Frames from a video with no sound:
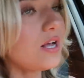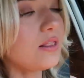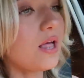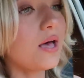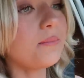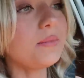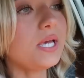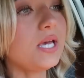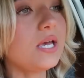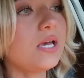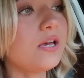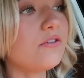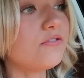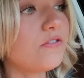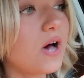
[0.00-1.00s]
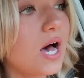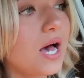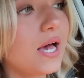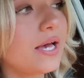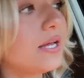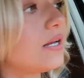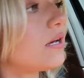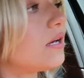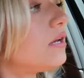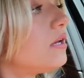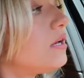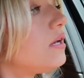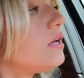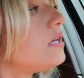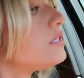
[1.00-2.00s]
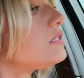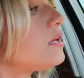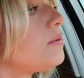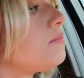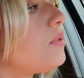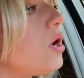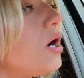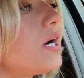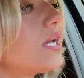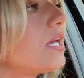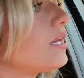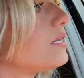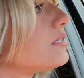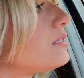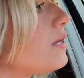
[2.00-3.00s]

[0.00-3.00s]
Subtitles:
Let me find some parking